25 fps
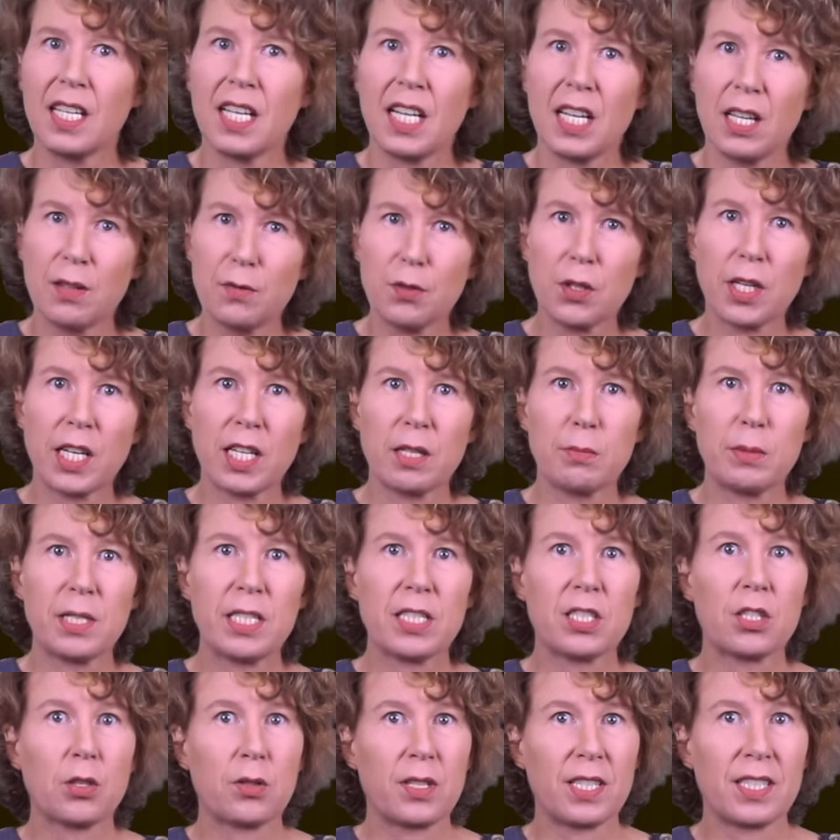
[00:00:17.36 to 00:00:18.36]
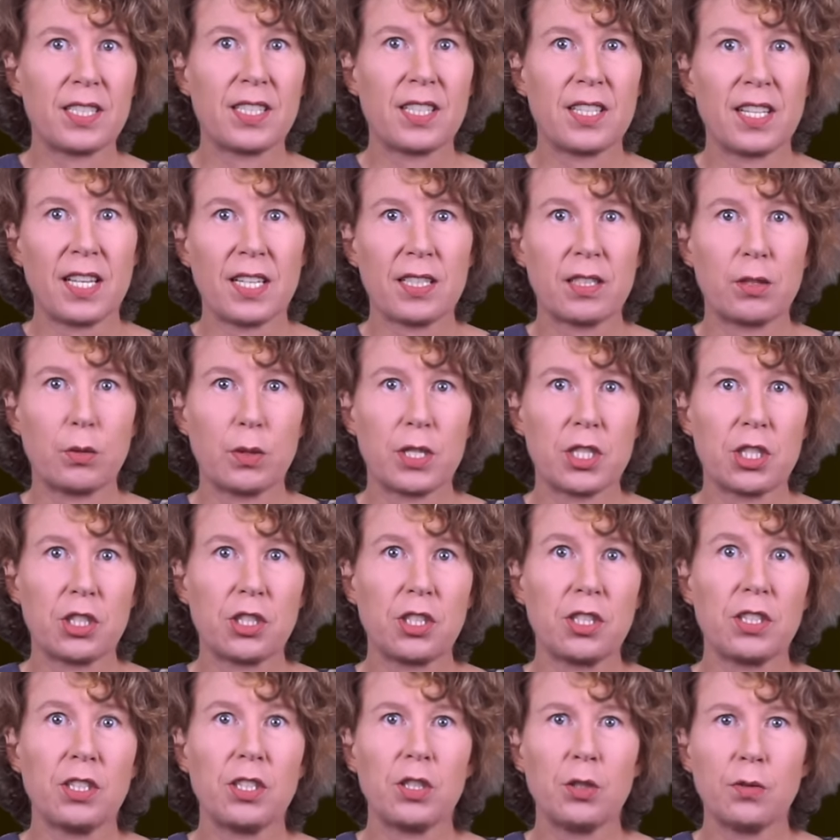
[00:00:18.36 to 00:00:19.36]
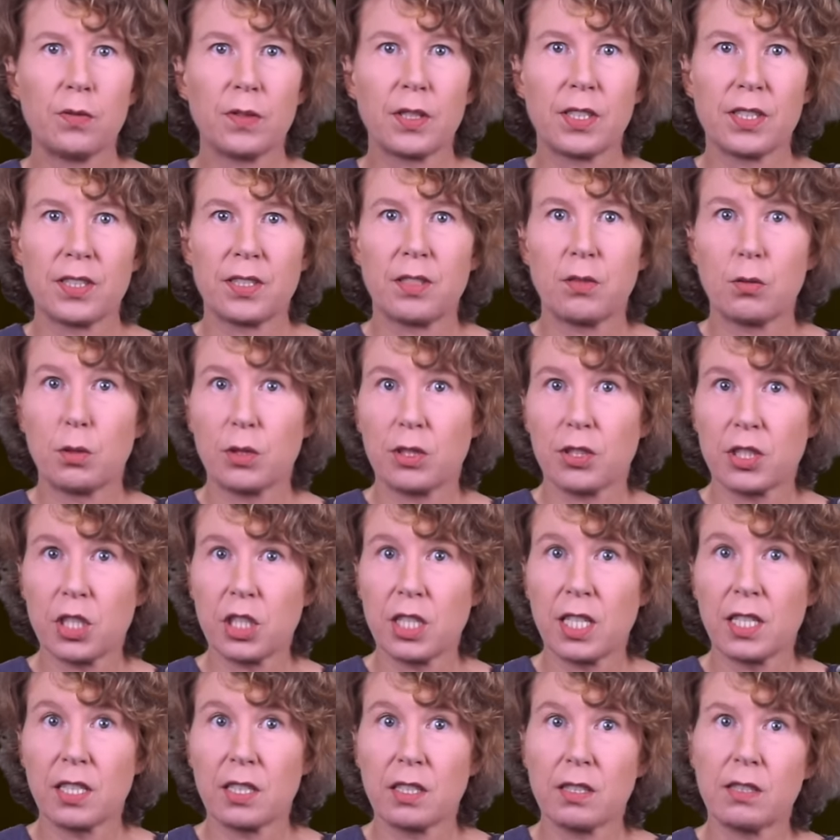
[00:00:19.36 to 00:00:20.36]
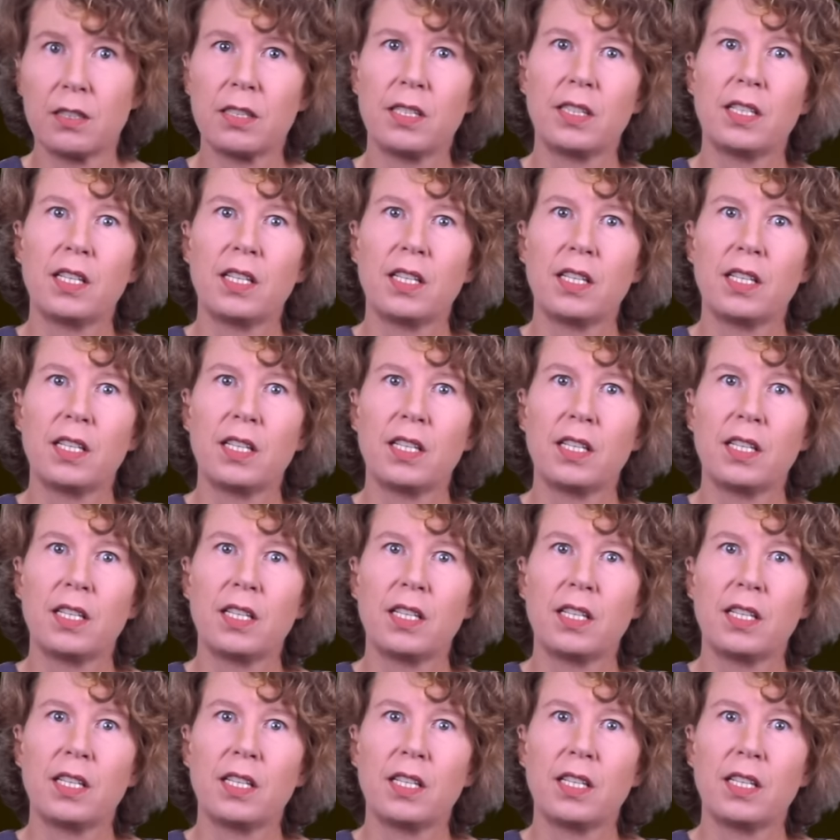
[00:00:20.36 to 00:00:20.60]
If you came here to answer that question, you've got the wrong channel.